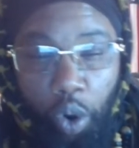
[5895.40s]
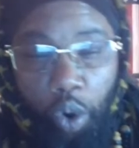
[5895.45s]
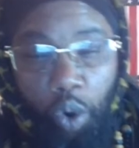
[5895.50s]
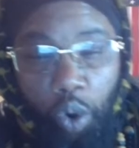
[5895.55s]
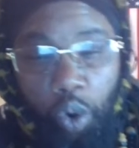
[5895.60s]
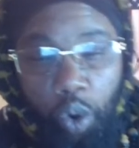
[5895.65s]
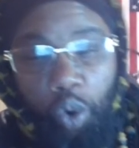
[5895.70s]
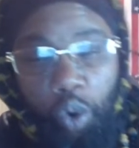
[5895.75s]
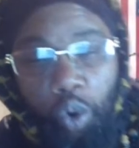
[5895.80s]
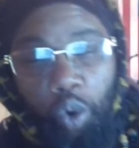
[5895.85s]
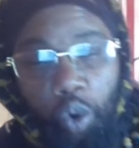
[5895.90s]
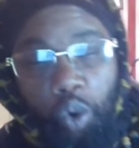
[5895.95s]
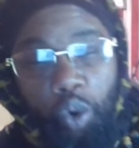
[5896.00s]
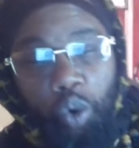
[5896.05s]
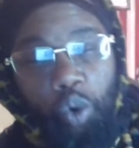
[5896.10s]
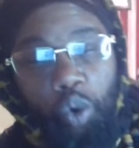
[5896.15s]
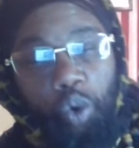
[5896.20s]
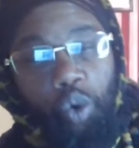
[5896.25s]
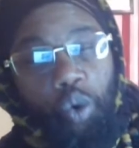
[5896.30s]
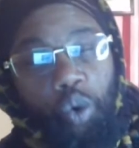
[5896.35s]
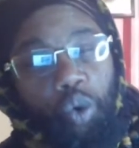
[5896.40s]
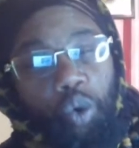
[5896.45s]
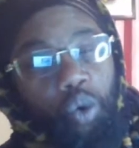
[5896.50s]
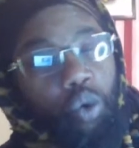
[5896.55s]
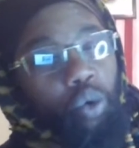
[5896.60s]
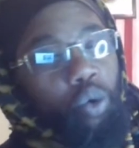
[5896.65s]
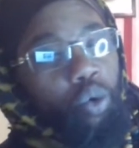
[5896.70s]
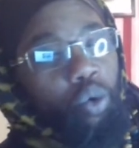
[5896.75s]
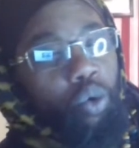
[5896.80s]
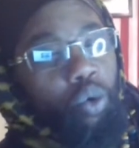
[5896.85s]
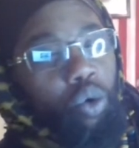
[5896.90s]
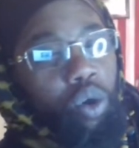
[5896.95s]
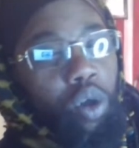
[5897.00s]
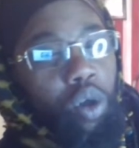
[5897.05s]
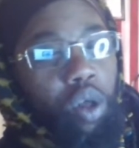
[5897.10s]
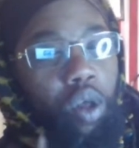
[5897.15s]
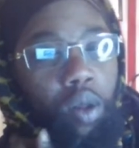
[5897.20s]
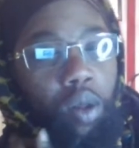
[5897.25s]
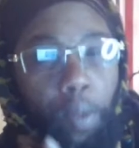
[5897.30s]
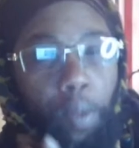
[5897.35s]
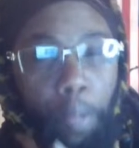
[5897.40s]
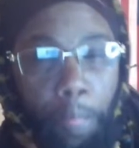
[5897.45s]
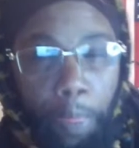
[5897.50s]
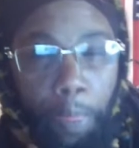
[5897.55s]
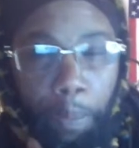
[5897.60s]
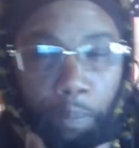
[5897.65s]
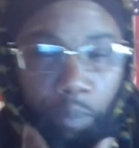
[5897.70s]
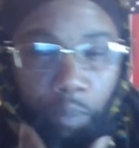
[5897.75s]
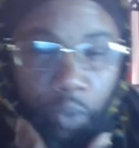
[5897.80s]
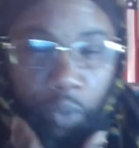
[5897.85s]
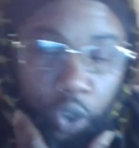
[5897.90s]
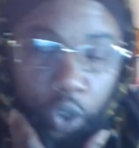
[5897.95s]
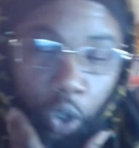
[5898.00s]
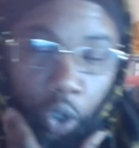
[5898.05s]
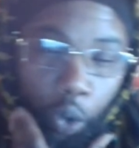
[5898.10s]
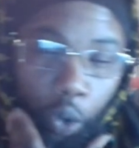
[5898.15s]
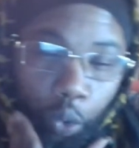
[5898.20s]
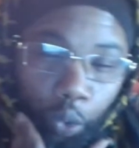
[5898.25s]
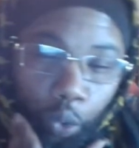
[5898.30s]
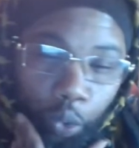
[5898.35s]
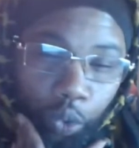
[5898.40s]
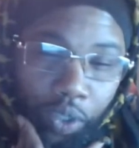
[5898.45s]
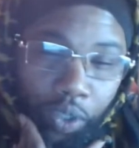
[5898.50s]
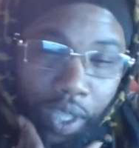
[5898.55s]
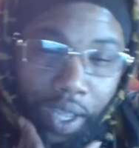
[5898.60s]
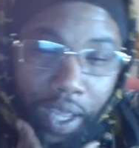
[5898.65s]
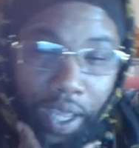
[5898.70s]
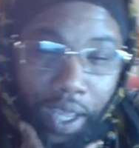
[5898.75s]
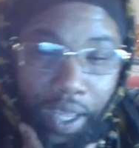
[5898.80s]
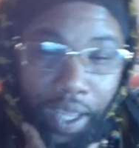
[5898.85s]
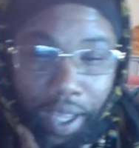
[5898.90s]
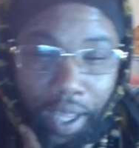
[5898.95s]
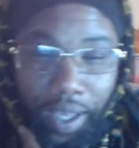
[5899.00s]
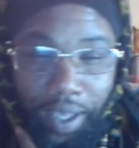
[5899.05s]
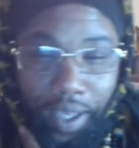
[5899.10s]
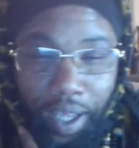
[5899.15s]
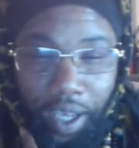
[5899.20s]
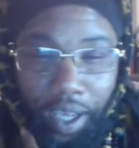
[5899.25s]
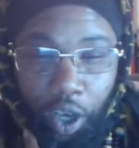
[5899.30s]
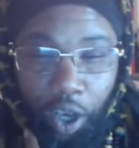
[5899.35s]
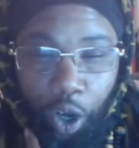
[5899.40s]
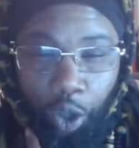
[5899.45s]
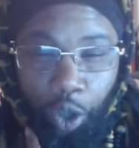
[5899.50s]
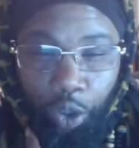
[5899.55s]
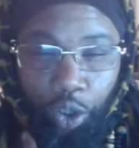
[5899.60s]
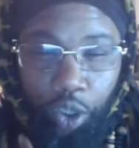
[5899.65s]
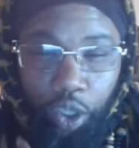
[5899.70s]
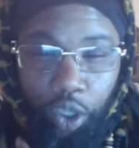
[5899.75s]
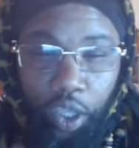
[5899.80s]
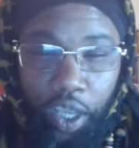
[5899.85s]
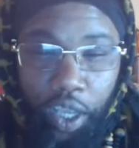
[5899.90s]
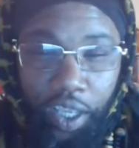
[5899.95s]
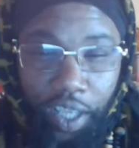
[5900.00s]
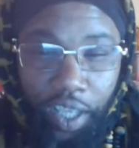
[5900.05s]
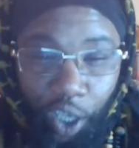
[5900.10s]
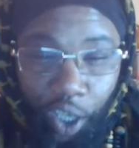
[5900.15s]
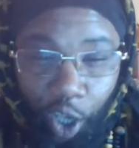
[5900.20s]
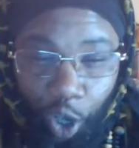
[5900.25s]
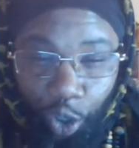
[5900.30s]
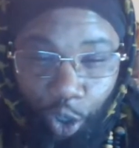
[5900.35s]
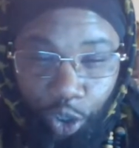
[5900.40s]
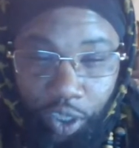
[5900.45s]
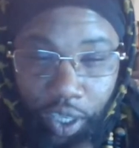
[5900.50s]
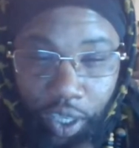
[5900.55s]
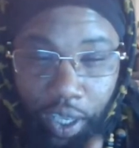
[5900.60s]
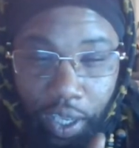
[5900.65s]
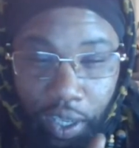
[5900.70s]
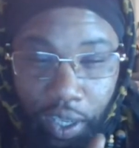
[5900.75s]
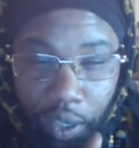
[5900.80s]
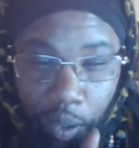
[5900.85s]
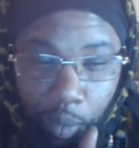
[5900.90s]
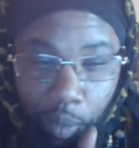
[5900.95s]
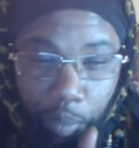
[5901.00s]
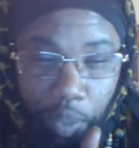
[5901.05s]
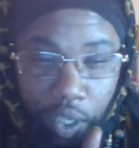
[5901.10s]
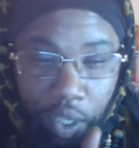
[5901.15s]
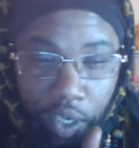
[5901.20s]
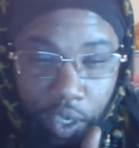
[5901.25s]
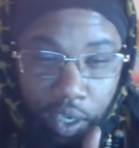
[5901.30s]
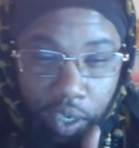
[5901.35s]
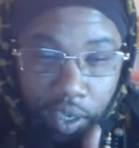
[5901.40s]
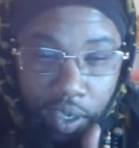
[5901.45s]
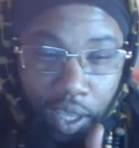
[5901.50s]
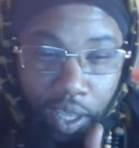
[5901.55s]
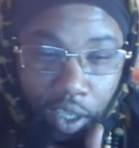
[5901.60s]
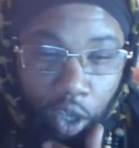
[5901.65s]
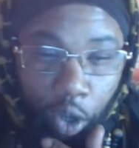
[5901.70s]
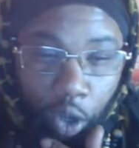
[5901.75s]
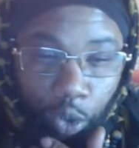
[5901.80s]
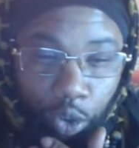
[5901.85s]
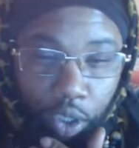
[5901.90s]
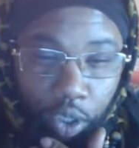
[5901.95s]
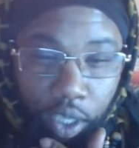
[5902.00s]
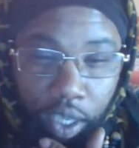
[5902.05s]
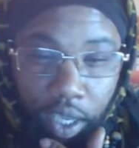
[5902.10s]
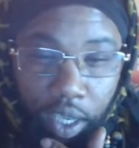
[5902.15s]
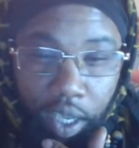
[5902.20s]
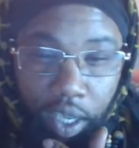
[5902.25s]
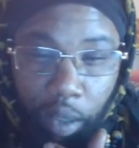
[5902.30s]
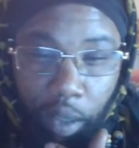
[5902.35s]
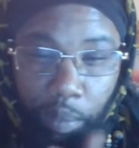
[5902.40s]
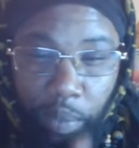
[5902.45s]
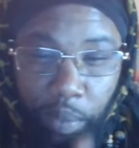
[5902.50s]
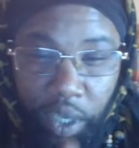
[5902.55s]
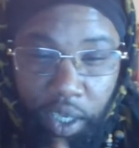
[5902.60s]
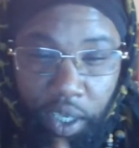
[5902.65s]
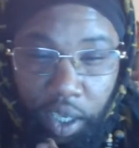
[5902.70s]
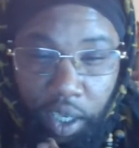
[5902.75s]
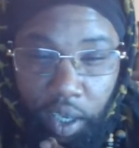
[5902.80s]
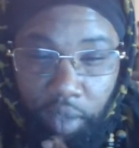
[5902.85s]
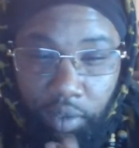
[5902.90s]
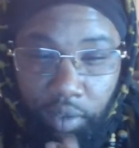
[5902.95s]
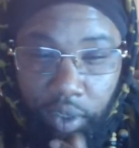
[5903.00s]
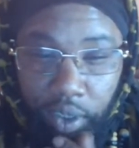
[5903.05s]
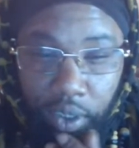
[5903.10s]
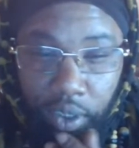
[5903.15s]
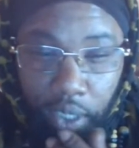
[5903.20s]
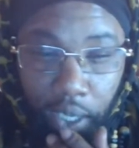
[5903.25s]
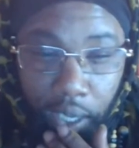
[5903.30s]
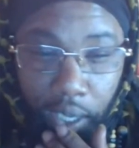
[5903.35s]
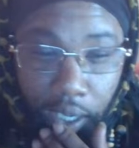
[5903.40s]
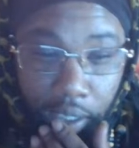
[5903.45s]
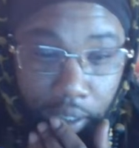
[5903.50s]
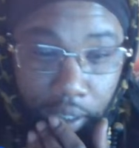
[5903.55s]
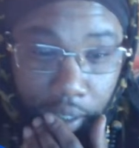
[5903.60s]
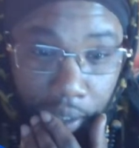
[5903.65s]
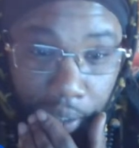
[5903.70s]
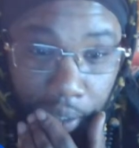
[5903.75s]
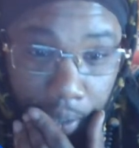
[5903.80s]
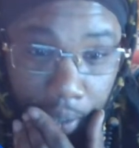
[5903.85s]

Right. So we interpret. So that and that goes to the inner meaning. That goes to the inner meaning of the Shahada.